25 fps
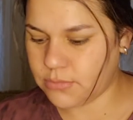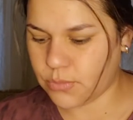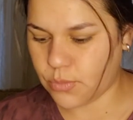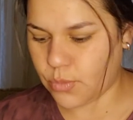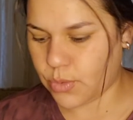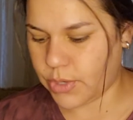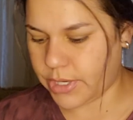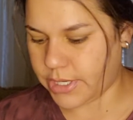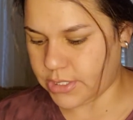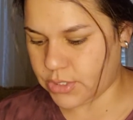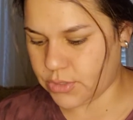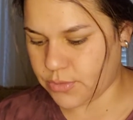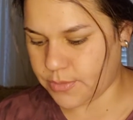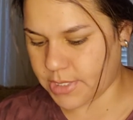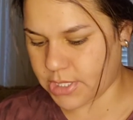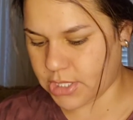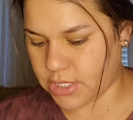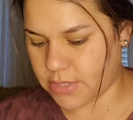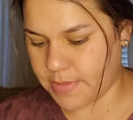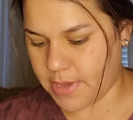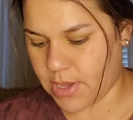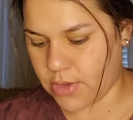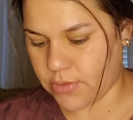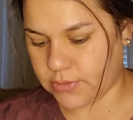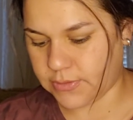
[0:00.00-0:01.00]
worry too much
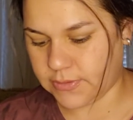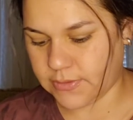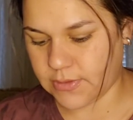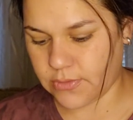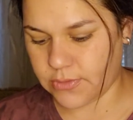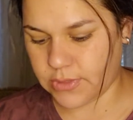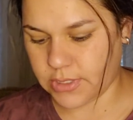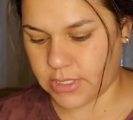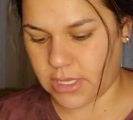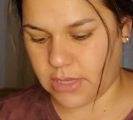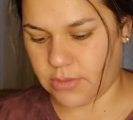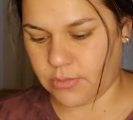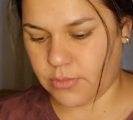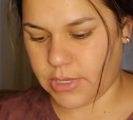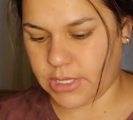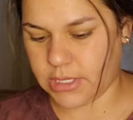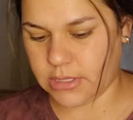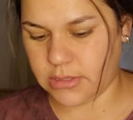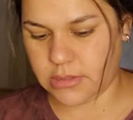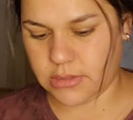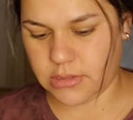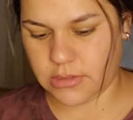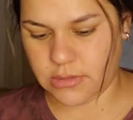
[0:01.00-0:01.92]
about. So then I went